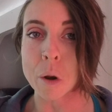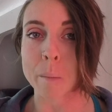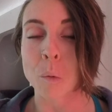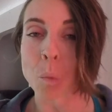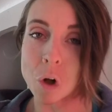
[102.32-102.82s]

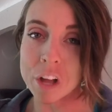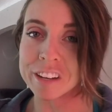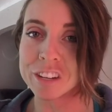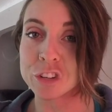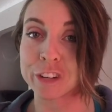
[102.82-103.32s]
Number
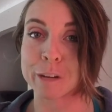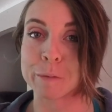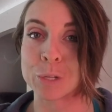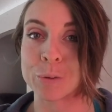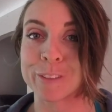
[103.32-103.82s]
one, you're going to
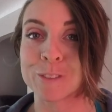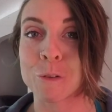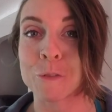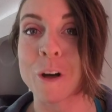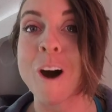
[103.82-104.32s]
be doing this
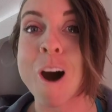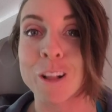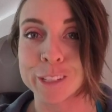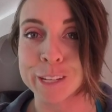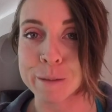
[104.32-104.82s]
over the
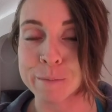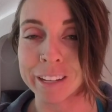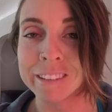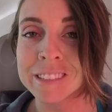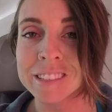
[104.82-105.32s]
holiday
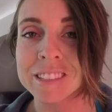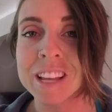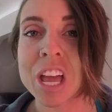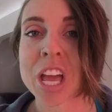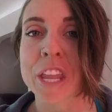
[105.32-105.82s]
months.
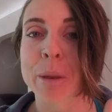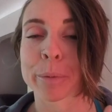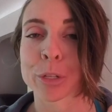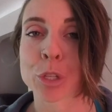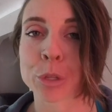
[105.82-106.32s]
And
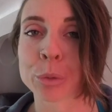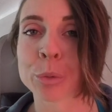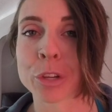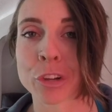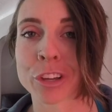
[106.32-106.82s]
number
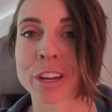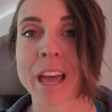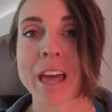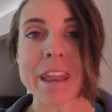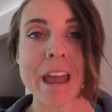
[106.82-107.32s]
two, you're
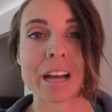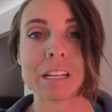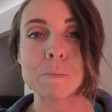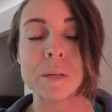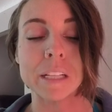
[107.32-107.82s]
gonna
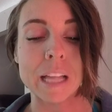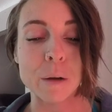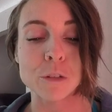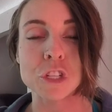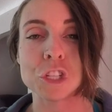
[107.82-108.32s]
not be
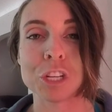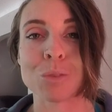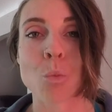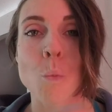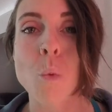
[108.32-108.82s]
allowed to
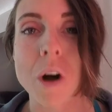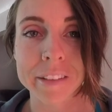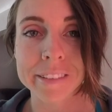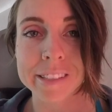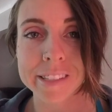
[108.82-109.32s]
cheat
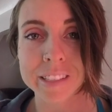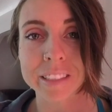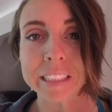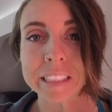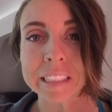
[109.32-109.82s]
once.
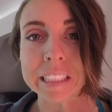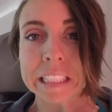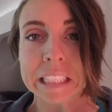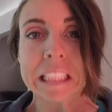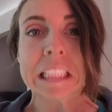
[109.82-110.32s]

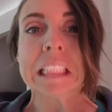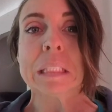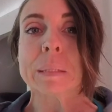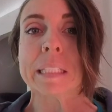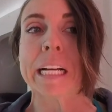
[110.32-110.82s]

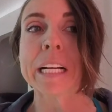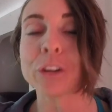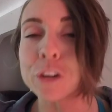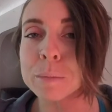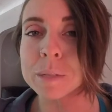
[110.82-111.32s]
When I
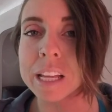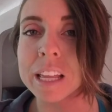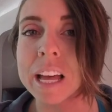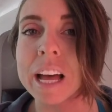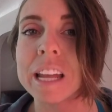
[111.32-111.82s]
heard him
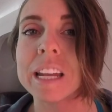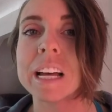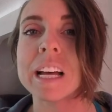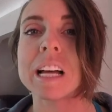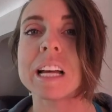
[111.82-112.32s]
say that,
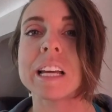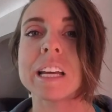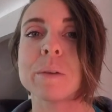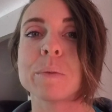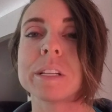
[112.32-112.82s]

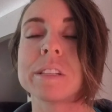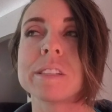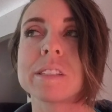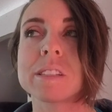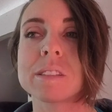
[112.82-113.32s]
I
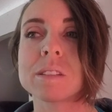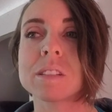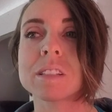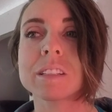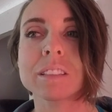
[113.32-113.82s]

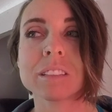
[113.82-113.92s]
was